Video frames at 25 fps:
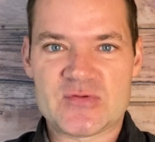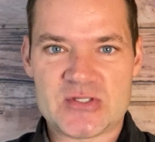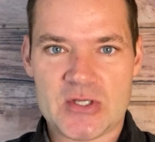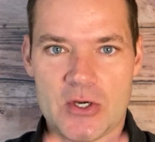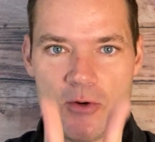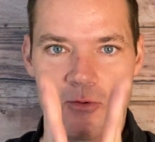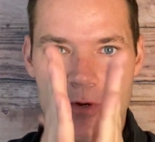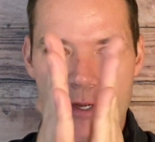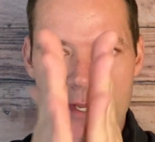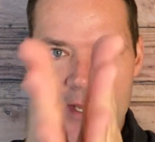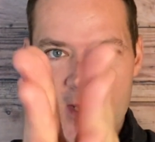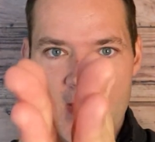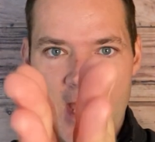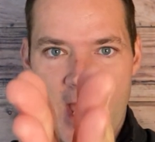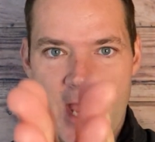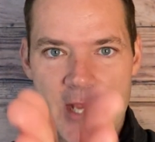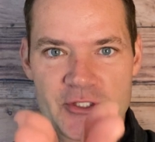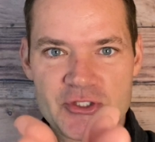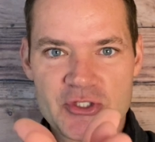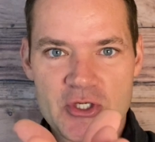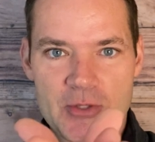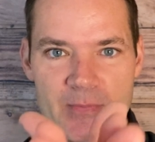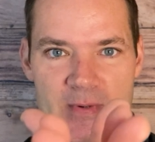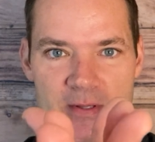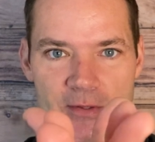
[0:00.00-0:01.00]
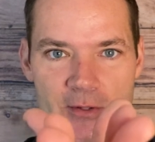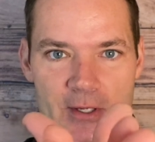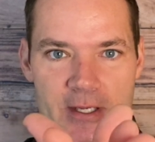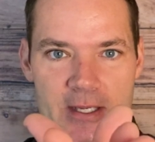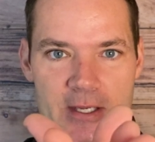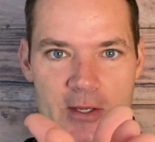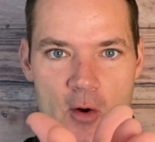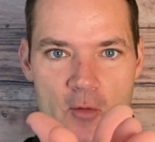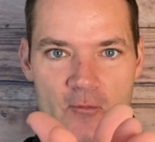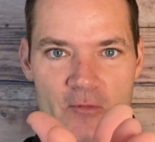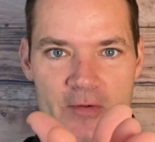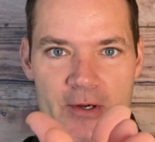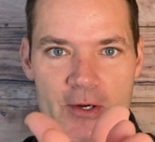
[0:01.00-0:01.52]
So I should be
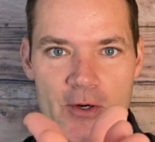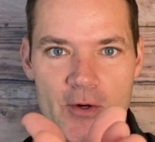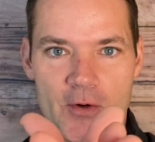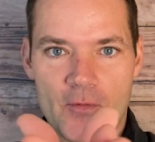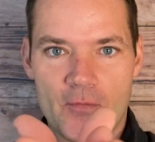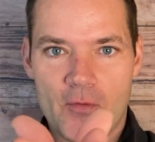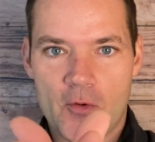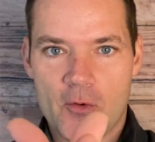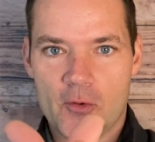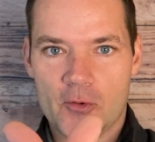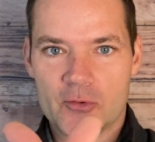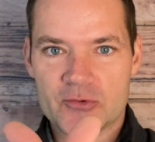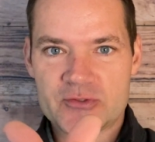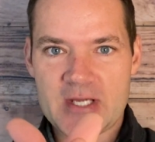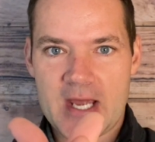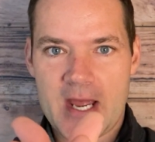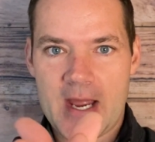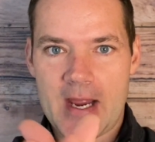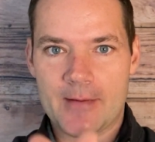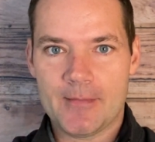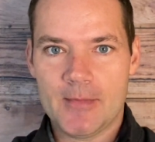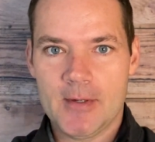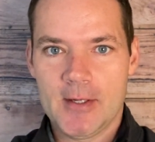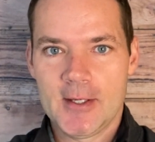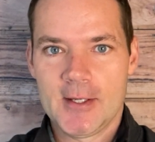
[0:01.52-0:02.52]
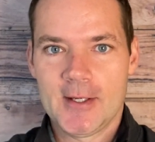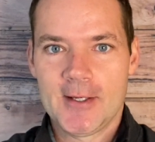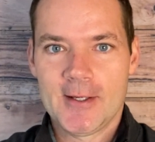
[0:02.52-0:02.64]
looking over here the whole time.